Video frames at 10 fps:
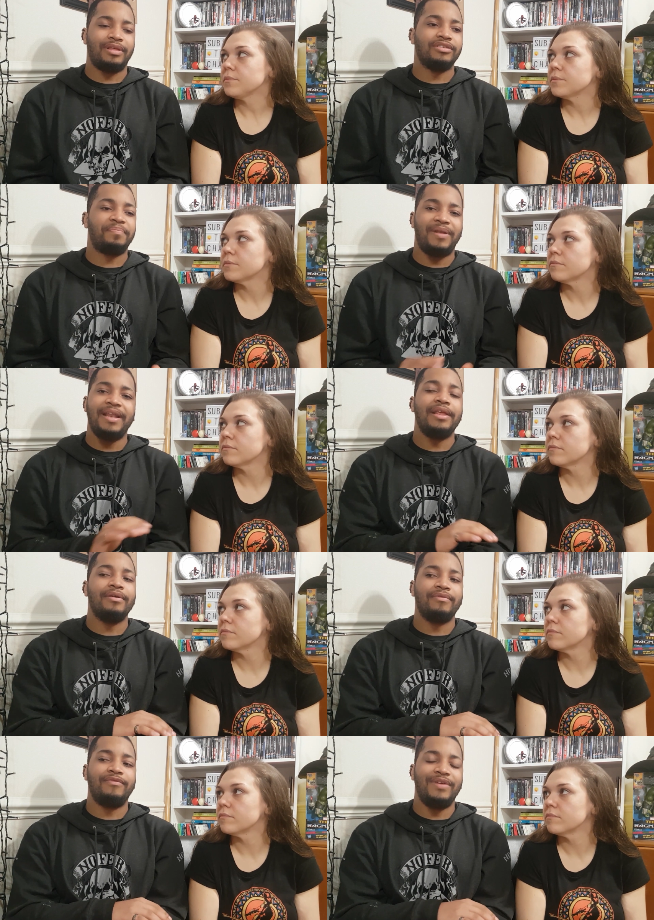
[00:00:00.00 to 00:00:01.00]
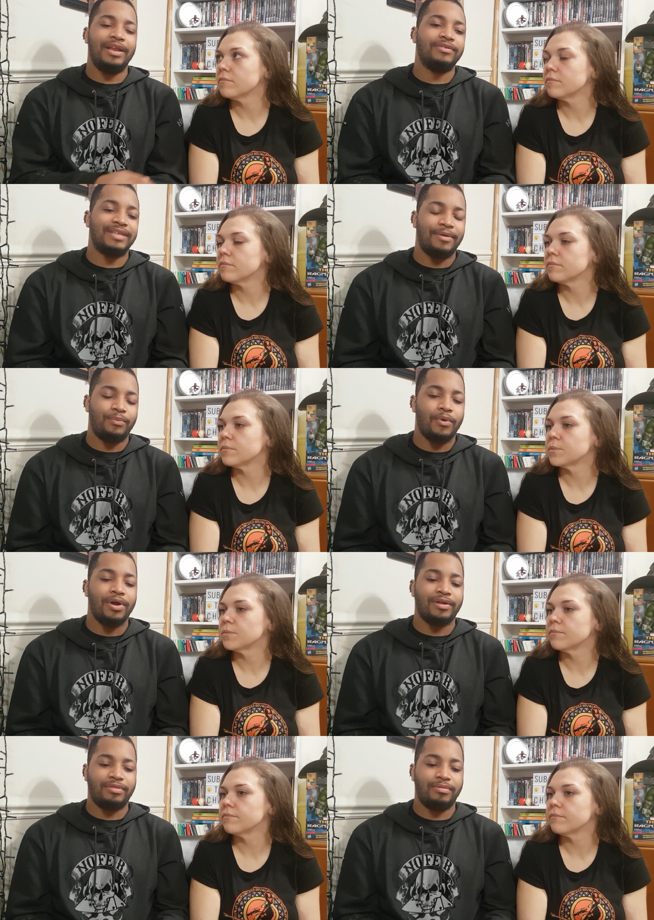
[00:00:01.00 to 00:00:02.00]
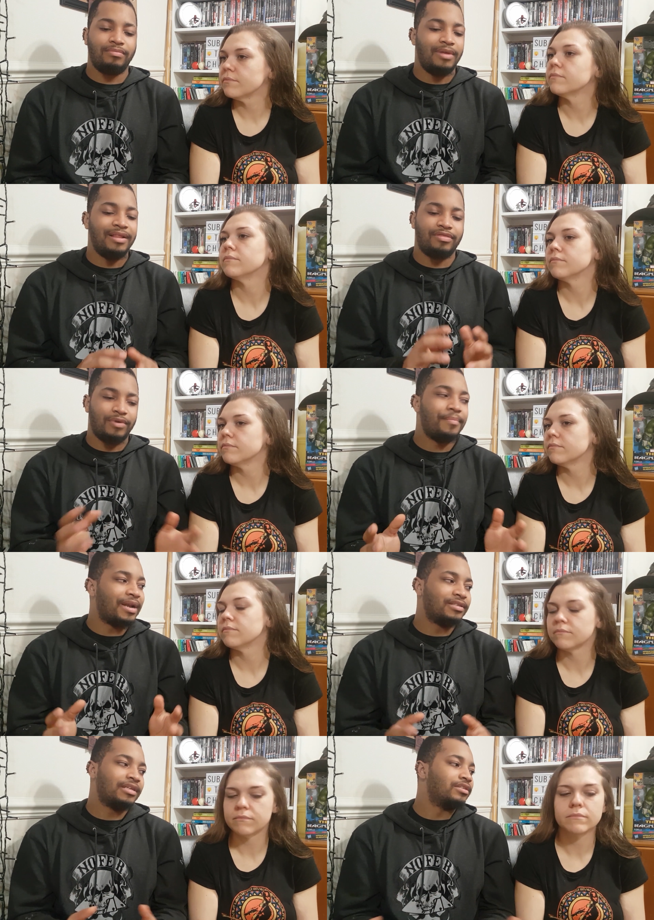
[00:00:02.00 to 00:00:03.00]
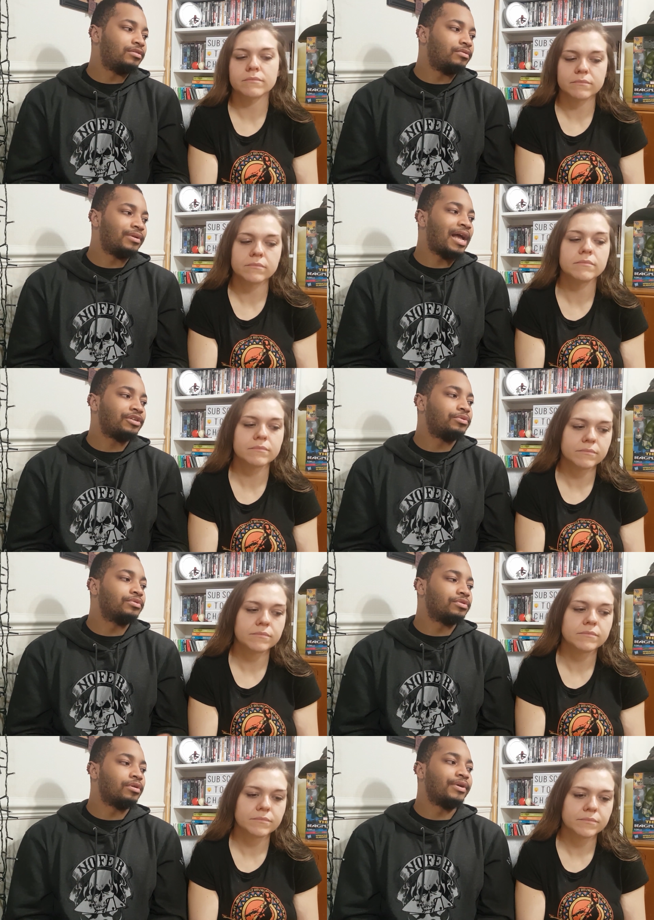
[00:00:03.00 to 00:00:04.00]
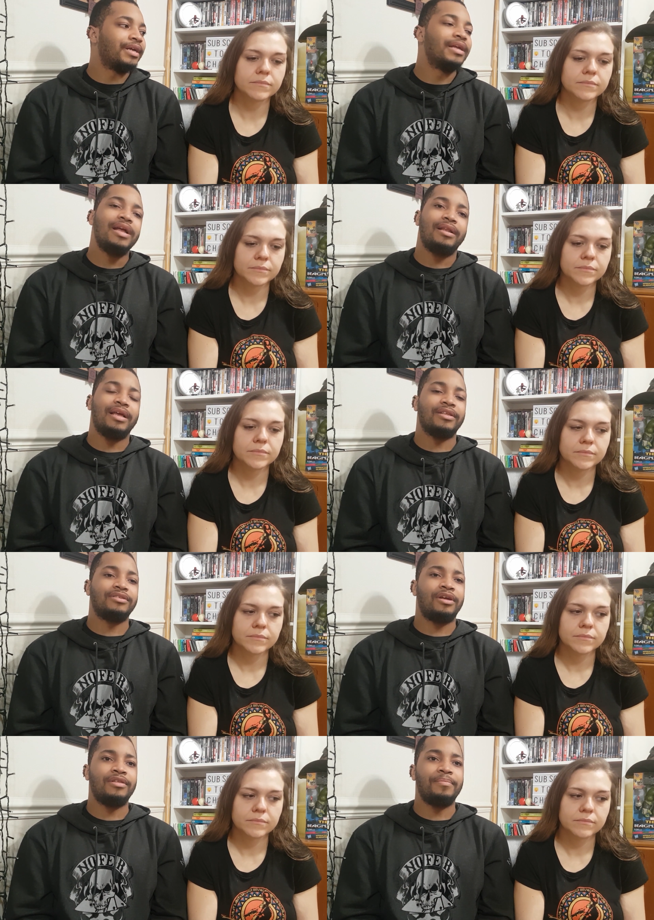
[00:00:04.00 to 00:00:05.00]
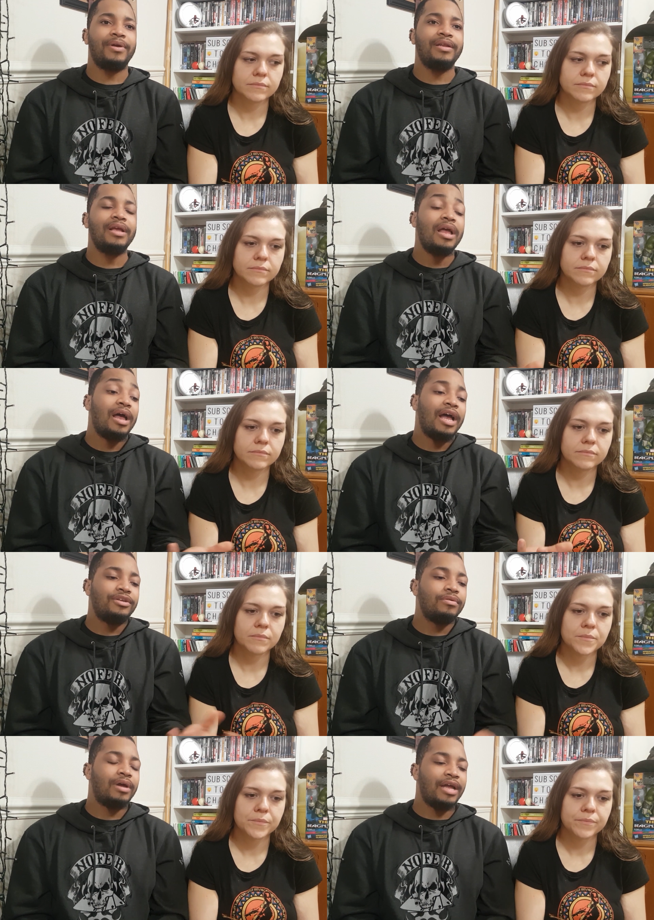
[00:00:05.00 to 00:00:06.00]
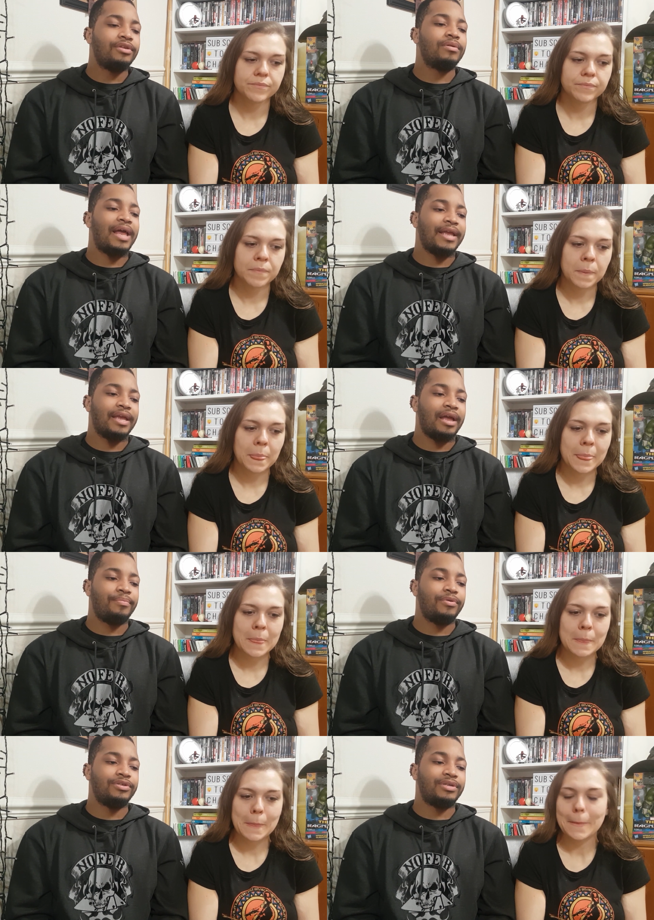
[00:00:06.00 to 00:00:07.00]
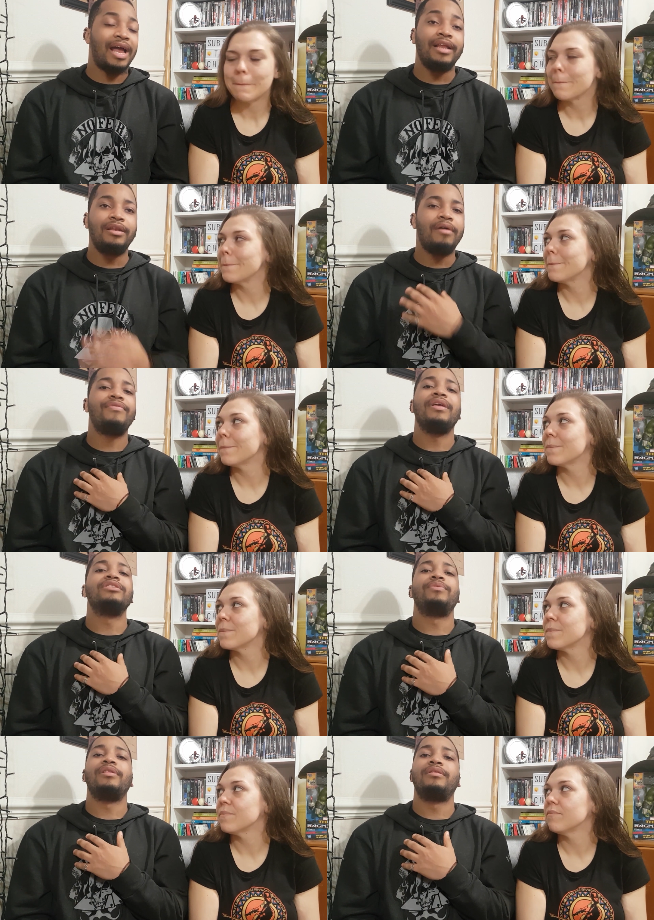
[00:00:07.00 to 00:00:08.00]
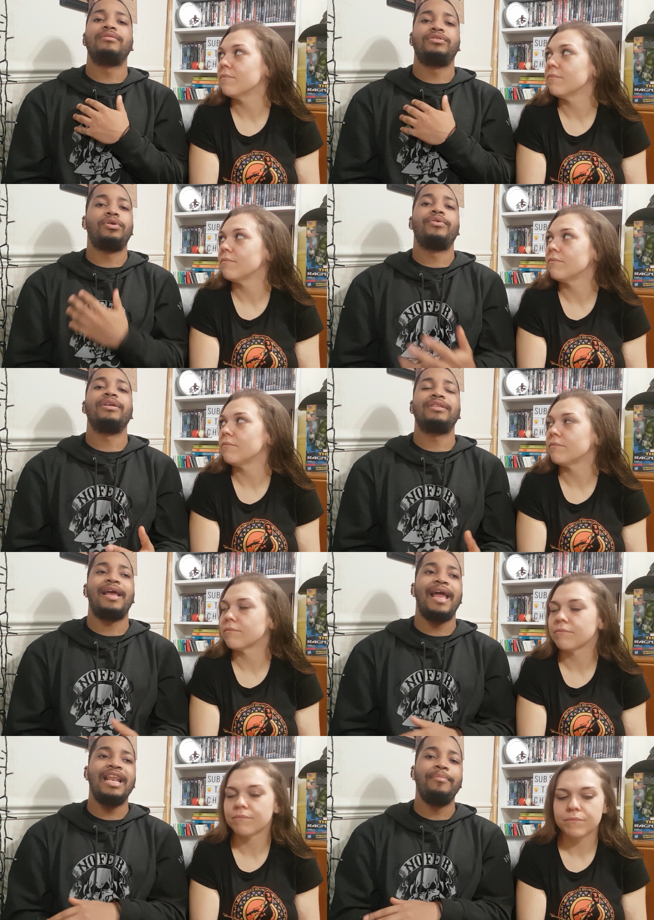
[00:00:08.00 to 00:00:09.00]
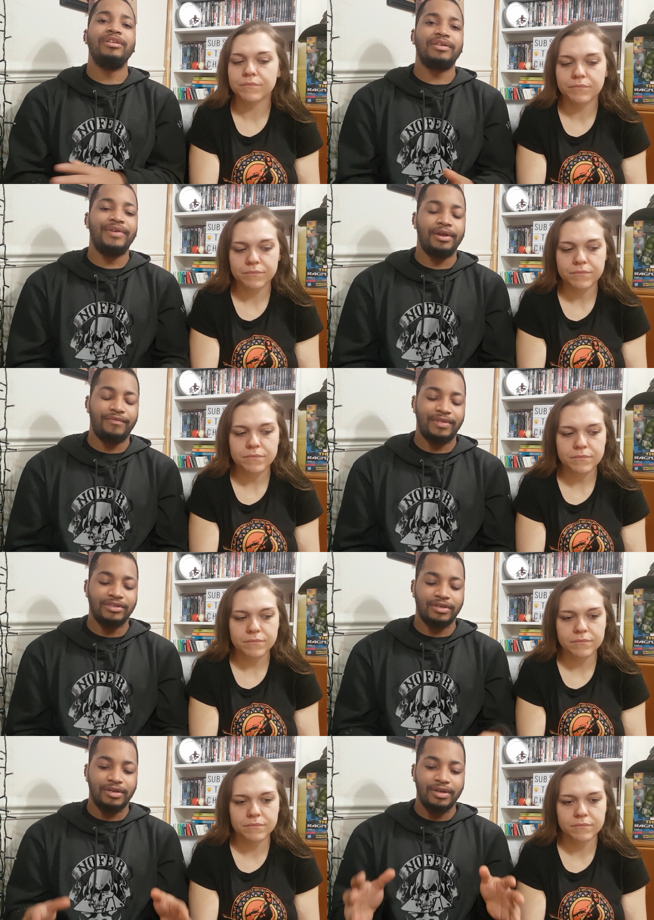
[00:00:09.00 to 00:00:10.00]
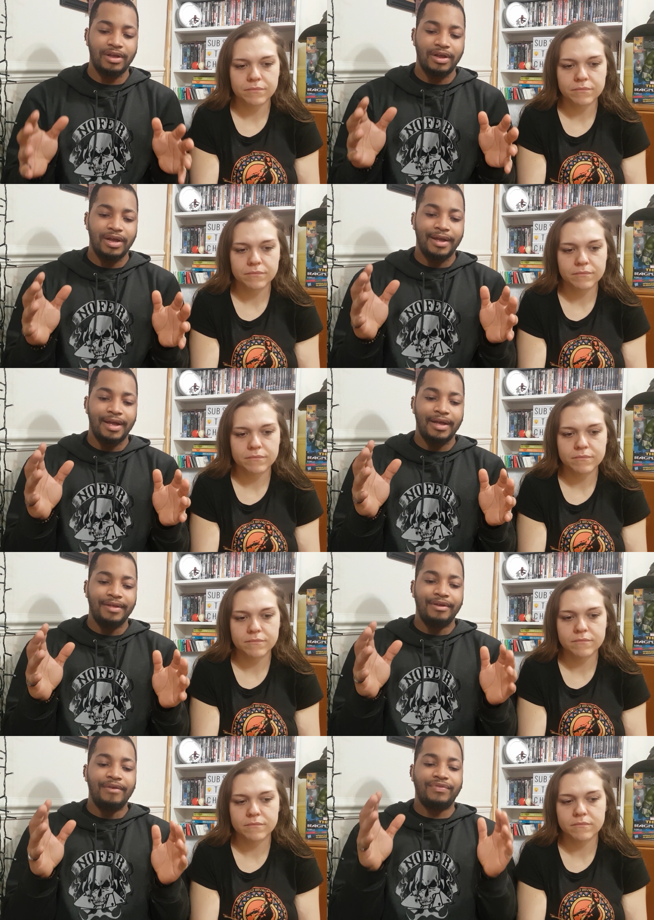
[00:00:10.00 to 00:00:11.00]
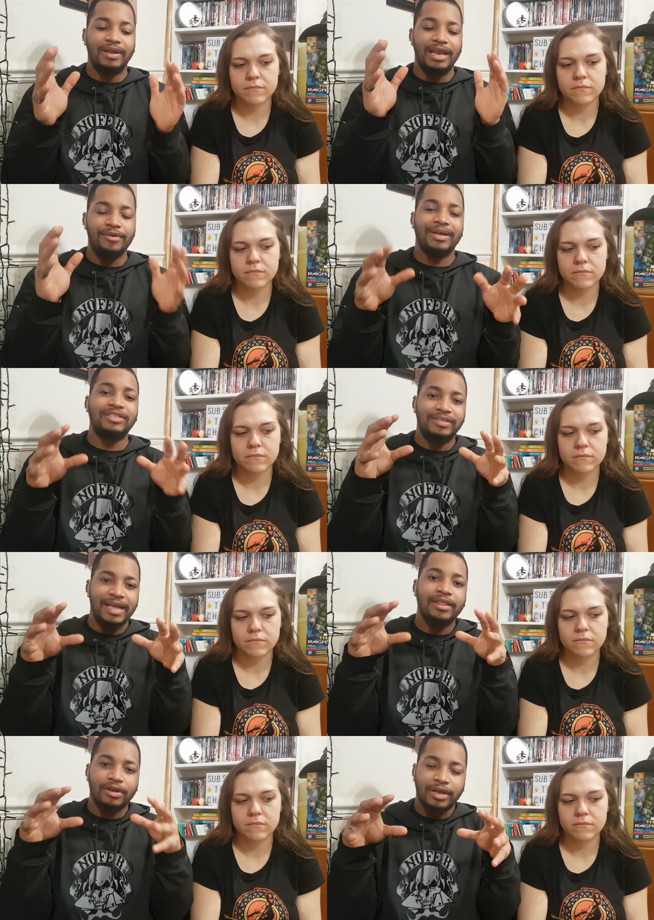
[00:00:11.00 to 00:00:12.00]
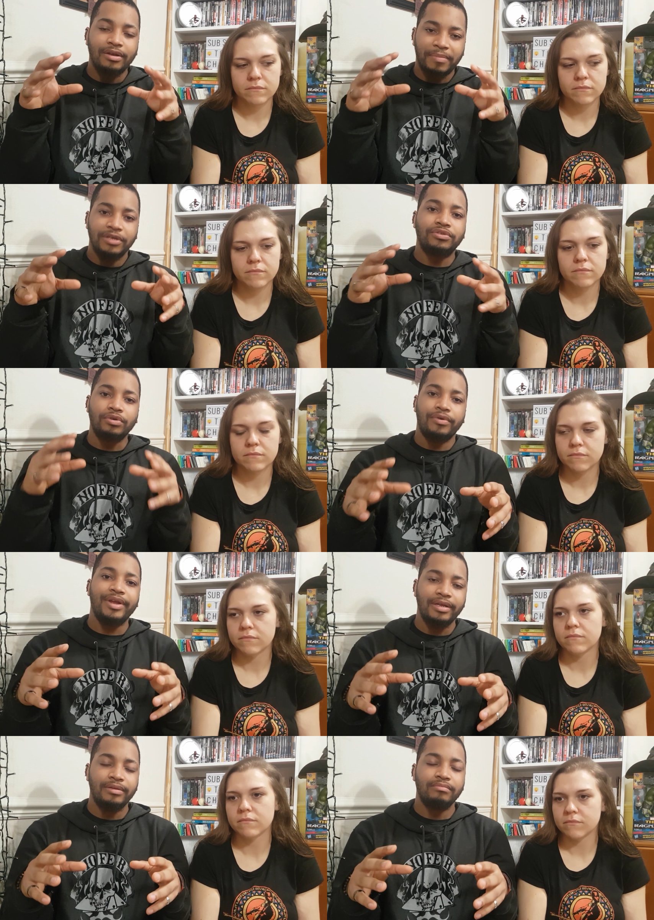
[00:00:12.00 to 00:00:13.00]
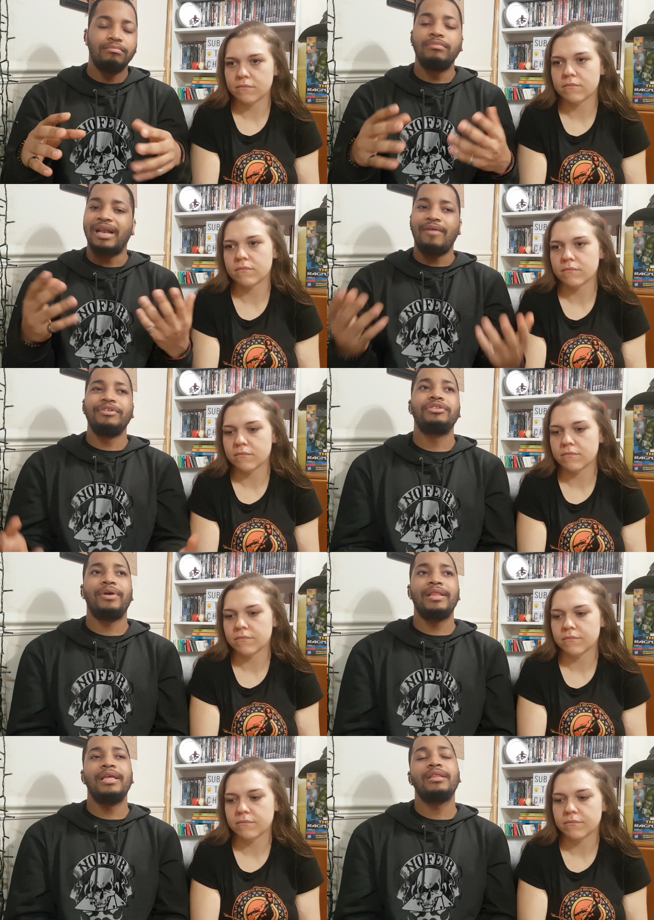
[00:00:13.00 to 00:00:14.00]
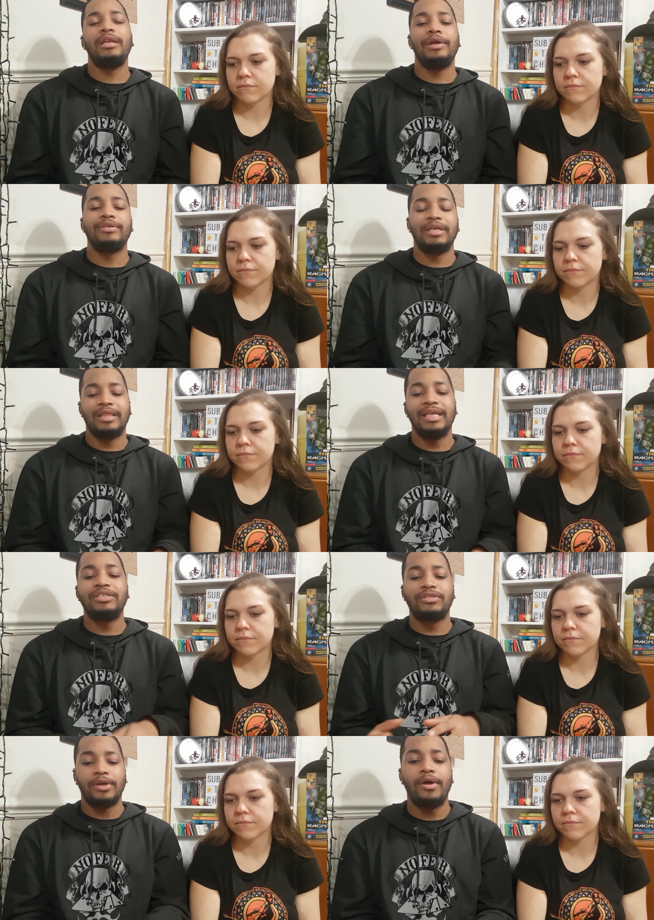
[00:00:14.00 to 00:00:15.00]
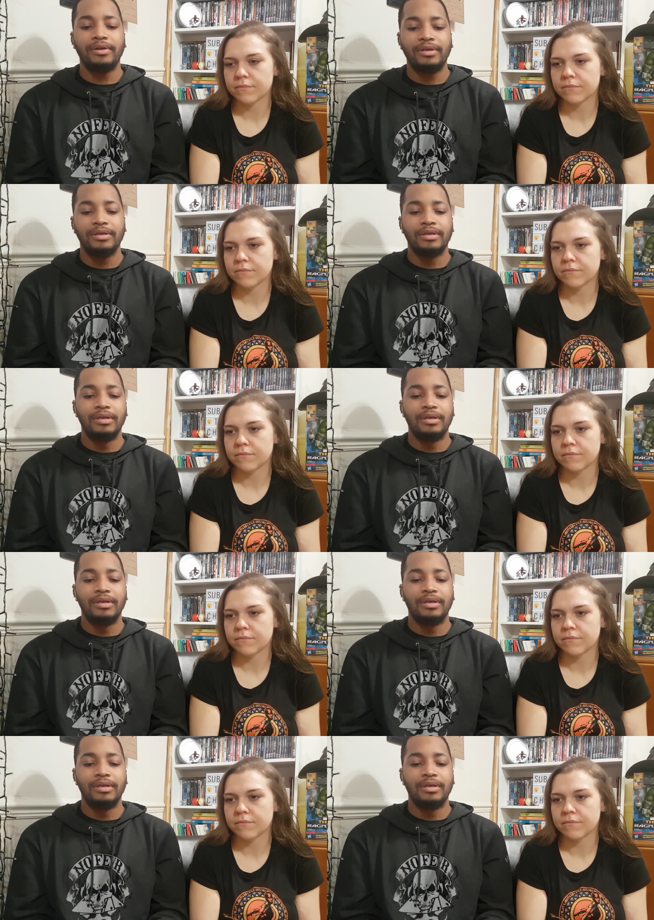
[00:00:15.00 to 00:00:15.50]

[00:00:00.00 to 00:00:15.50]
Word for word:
Speaker 1: it. There's plenty of videos that work in three minutes into an actual story. Like there's a lot of them, but I do I do like it. I appreciate. I love things with stories. Like any music video, if there's a if the lyrics state there can be a story, then have a story. I think the lyrics in this song